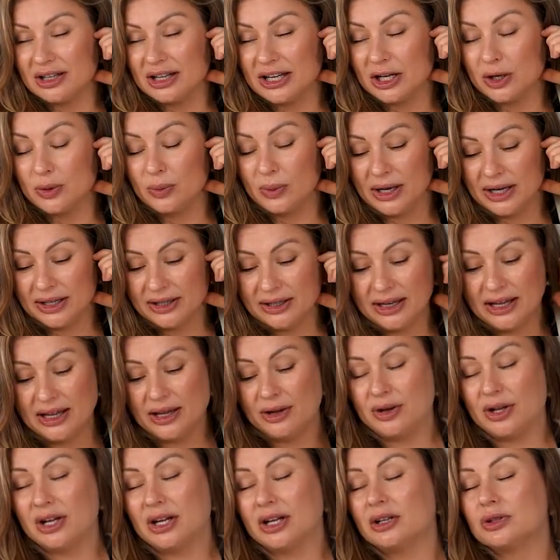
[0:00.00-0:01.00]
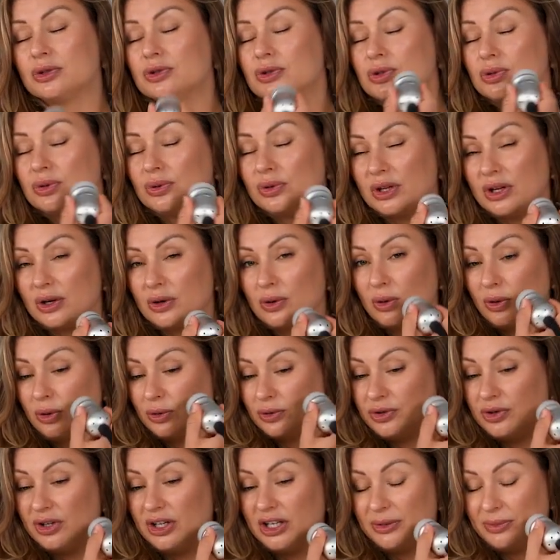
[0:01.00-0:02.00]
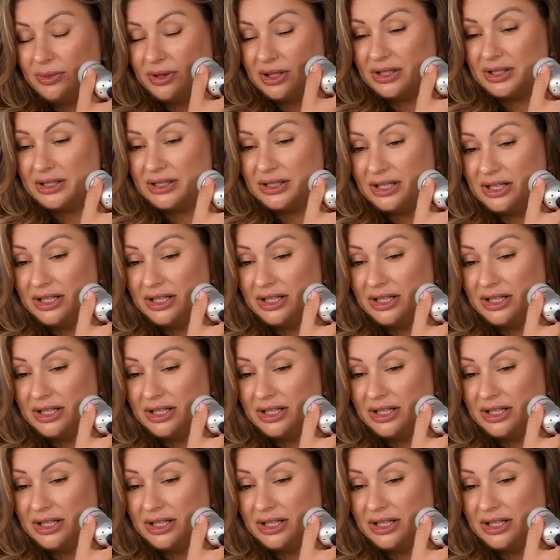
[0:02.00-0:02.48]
like one area, do the cold treatment in